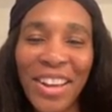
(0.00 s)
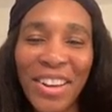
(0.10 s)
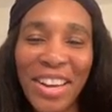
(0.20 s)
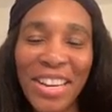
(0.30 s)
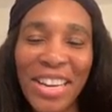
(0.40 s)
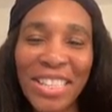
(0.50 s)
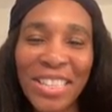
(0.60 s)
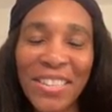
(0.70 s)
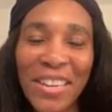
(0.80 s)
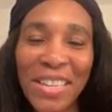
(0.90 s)
Okay, lots
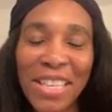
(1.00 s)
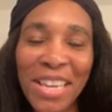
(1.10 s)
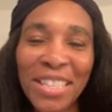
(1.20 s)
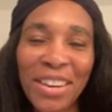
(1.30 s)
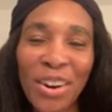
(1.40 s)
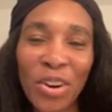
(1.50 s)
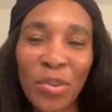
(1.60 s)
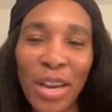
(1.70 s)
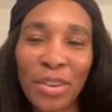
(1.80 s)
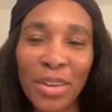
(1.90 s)
of things that aren't
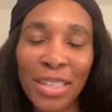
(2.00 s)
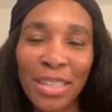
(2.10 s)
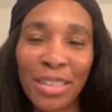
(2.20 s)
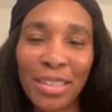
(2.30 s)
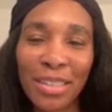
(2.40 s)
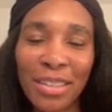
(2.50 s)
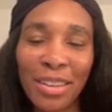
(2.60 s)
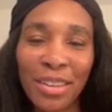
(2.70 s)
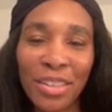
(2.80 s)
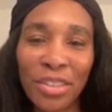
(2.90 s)
quite questions
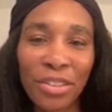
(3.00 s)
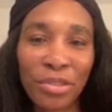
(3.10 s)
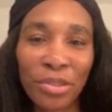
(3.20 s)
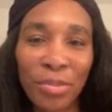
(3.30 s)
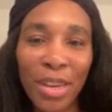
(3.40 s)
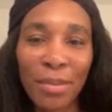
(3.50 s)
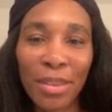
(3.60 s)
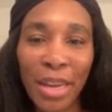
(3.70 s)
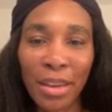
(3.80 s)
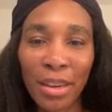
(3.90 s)
and just so sweet.
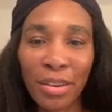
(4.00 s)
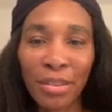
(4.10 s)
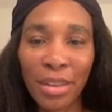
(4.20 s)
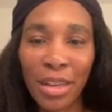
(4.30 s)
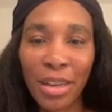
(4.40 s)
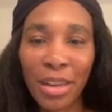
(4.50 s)
Thank you.